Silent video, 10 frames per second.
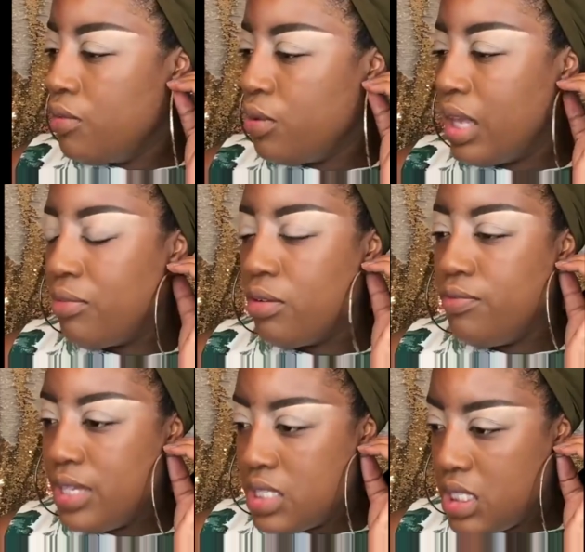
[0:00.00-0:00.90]

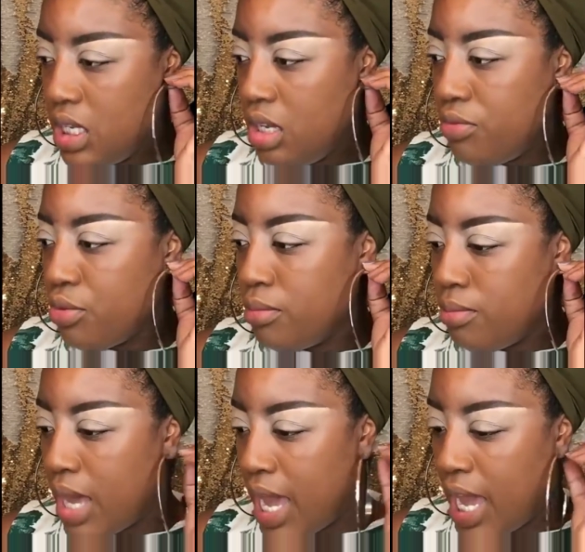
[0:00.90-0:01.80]
Fenty, for
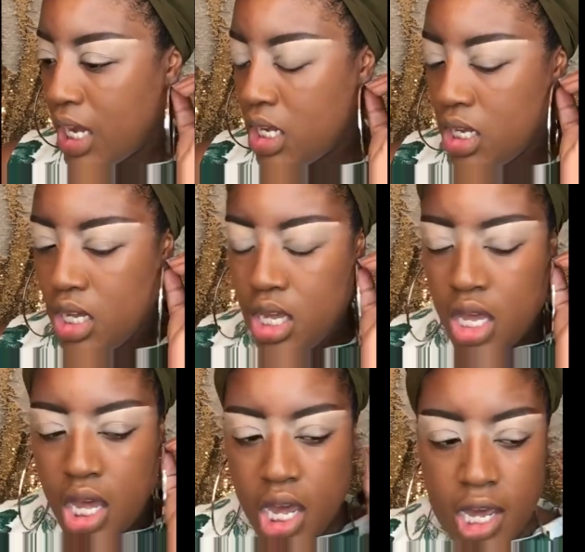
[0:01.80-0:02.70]
MAC,
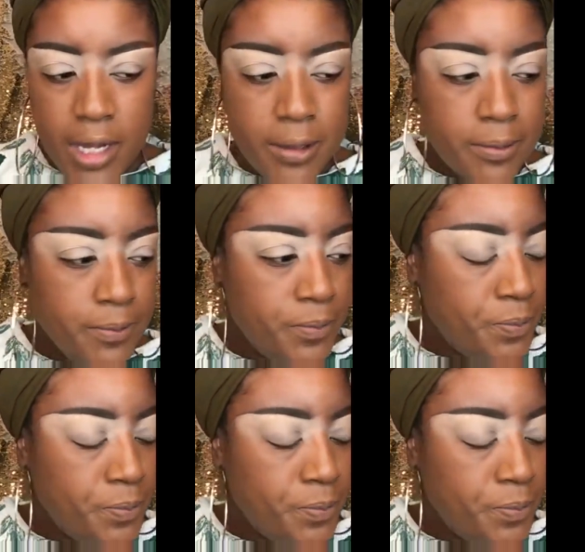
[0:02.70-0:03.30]
and